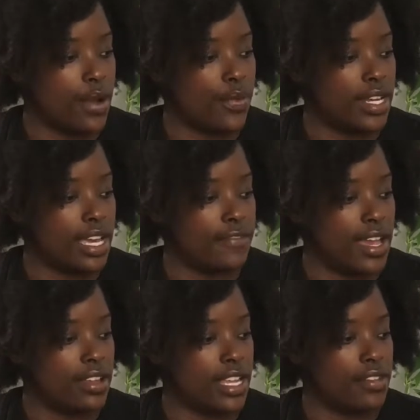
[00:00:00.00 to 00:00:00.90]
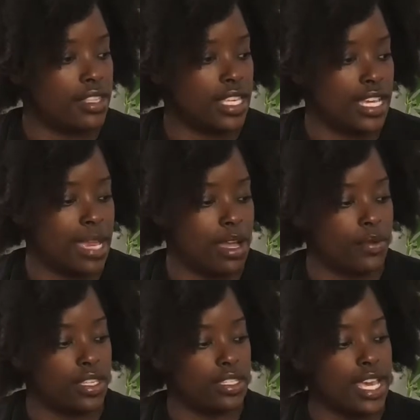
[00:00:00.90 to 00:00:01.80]
when I found out that they came out with
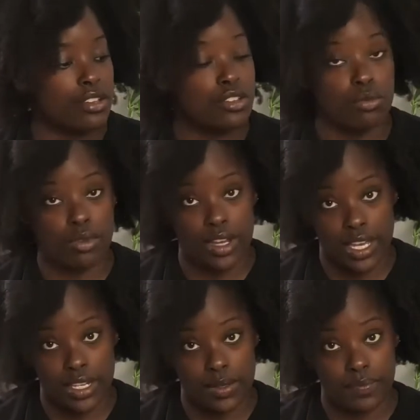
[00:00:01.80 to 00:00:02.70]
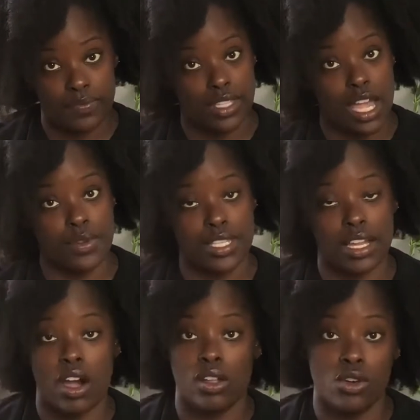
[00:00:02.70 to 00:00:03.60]
a natural brand, I was like
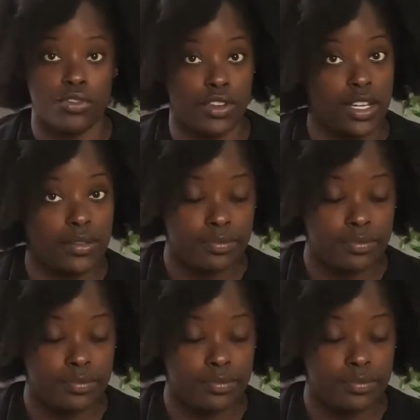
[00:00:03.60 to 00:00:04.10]
all over it.